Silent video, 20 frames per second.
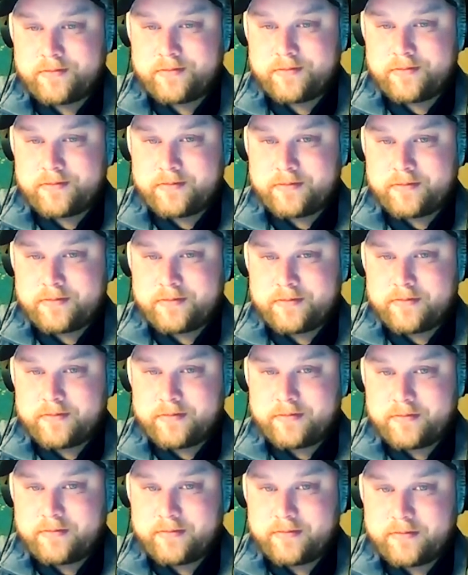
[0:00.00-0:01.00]

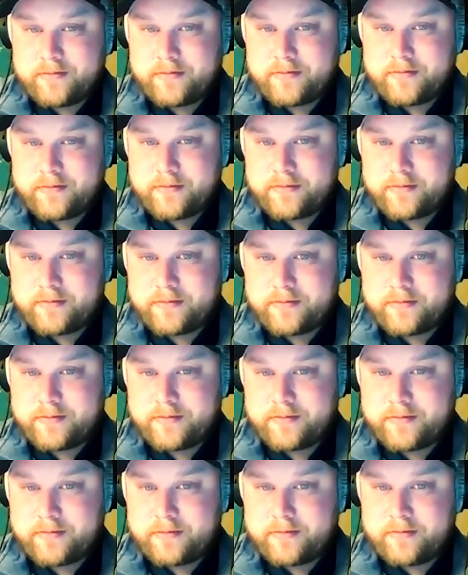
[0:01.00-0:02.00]

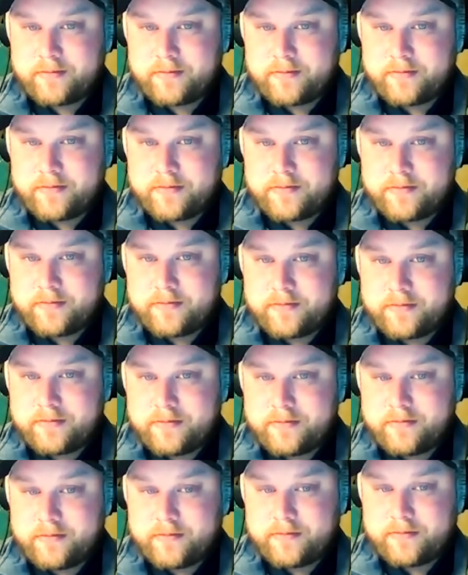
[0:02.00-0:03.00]

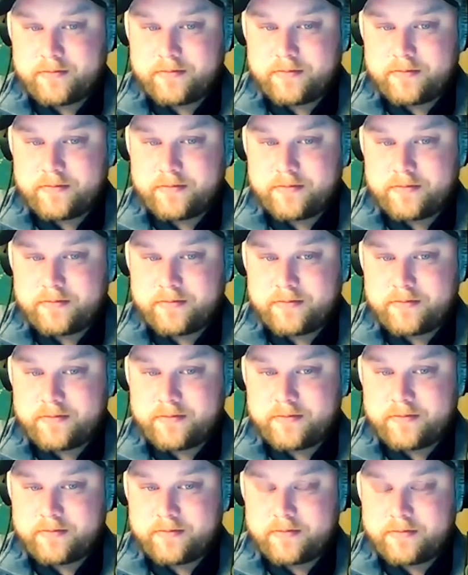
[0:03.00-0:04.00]

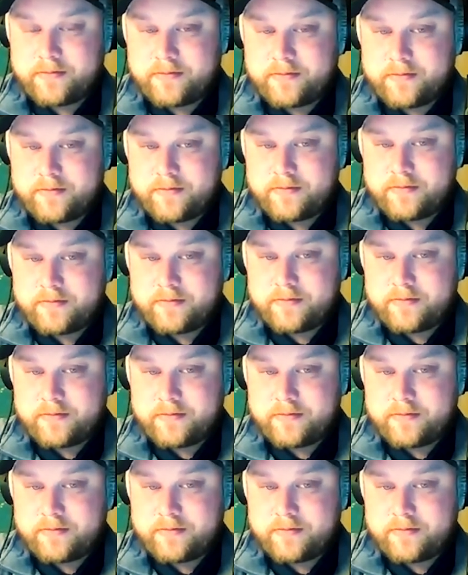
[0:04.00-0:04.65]
(not speaking)